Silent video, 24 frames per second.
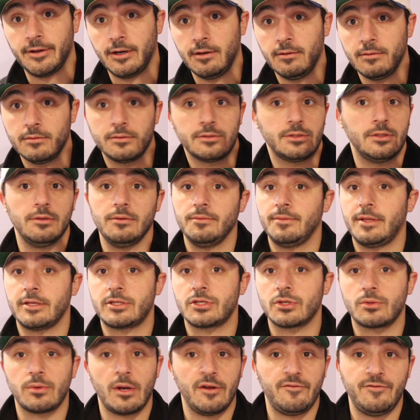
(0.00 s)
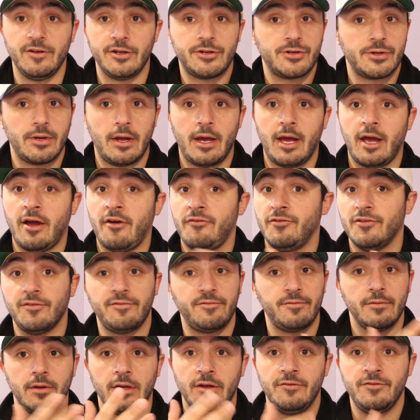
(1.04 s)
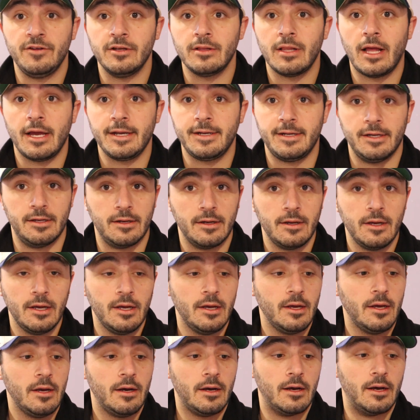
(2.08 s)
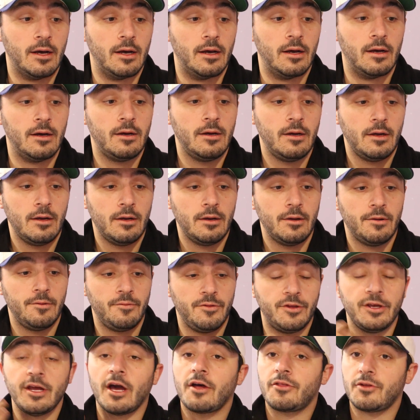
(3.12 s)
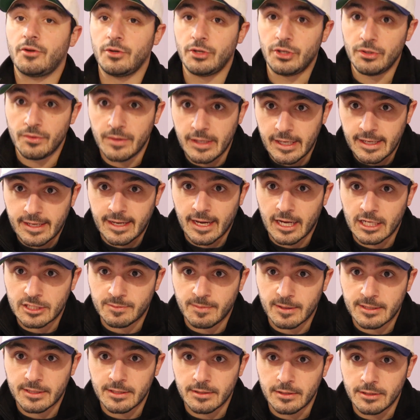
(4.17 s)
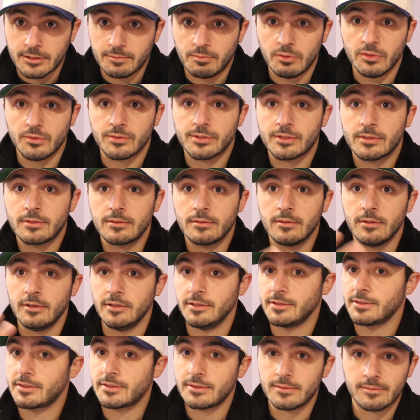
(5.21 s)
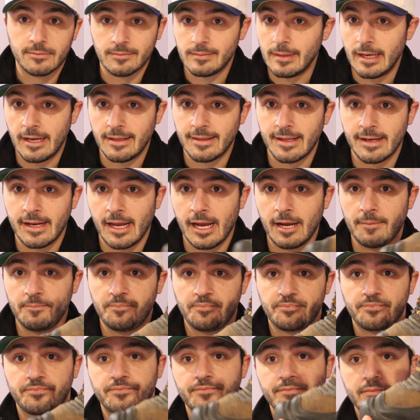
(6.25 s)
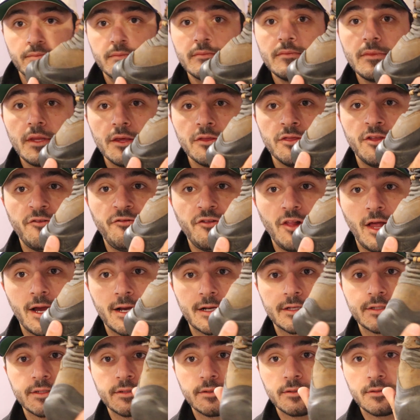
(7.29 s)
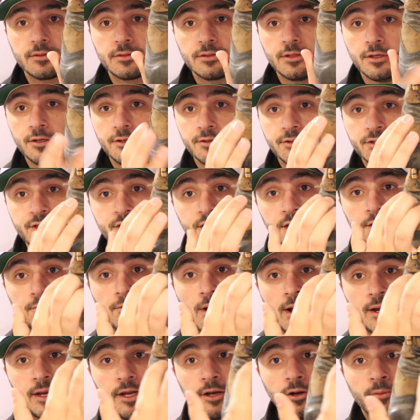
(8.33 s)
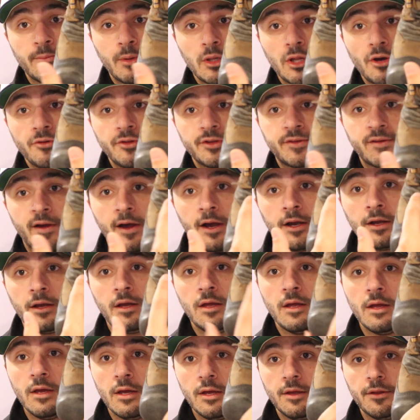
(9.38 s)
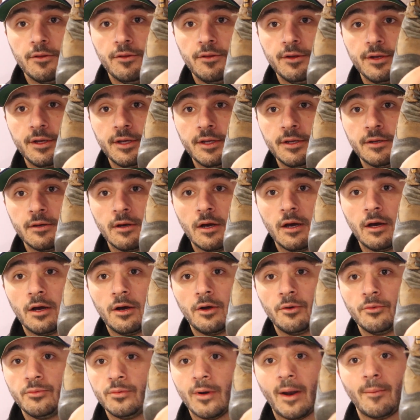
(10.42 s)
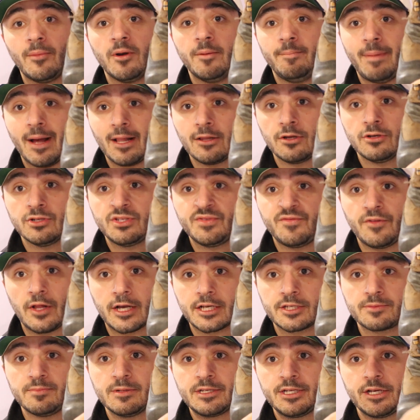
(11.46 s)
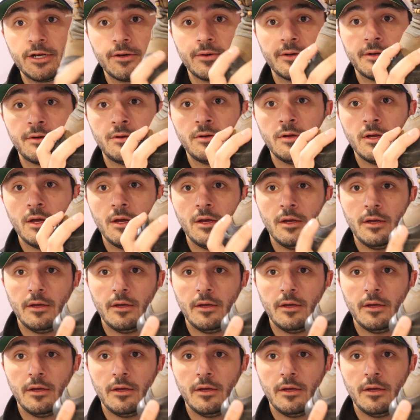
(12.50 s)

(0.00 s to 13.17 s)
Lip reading: there. So that's a great feature to have if you like it. The other unique aspect of these boots is in the name, the flex. So you see right here below the tongue, the rubber bellows flex material.